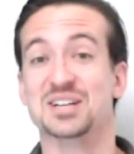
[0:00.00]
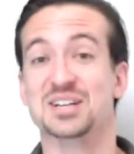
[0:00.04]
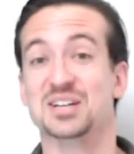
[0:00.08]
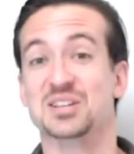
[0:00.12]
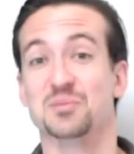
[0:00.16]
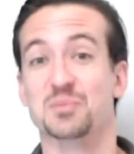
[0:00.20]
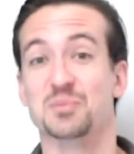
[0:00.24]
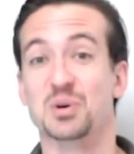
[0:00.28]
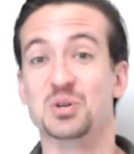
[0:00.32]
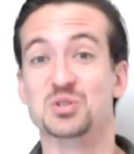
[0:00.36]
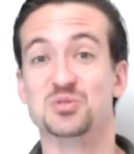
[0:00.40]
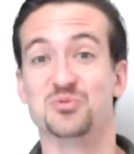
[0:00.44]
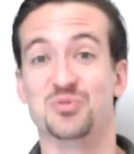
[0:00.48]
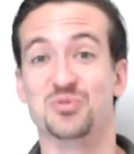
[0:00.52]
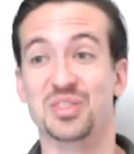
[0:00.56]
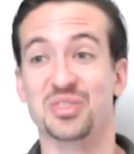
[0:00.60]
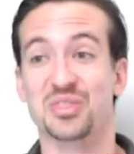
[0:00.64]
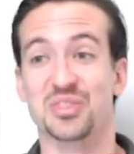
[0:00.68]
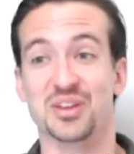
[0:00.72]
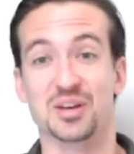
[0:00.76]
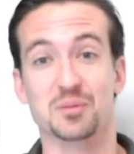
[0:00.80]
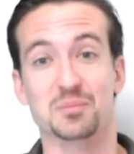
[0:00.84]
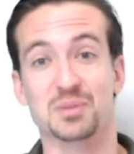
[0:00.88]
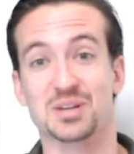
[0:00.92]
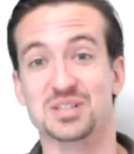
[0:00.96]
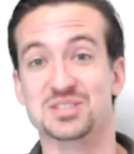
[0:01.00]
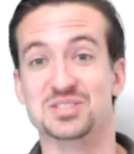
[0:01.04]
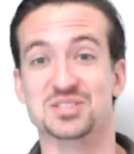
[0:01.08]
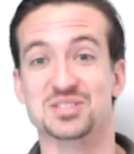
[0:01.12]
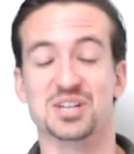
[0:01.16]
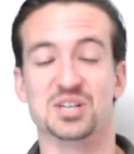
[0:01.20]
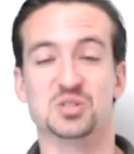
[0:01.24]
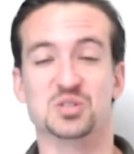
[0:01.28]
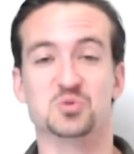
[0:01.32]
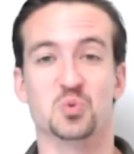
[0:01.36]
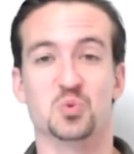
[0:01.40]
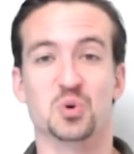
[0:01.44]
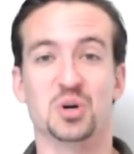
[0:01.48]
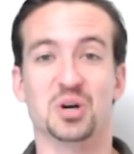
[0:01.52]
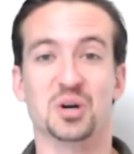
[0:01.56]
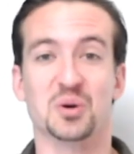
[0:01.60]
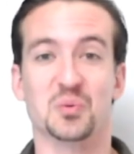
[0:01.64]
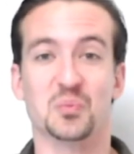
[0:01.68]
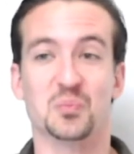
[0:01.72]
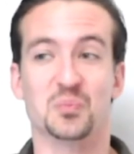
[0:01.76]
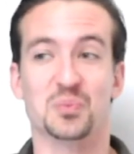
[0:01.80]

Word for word: not the most fun thing because it takes work.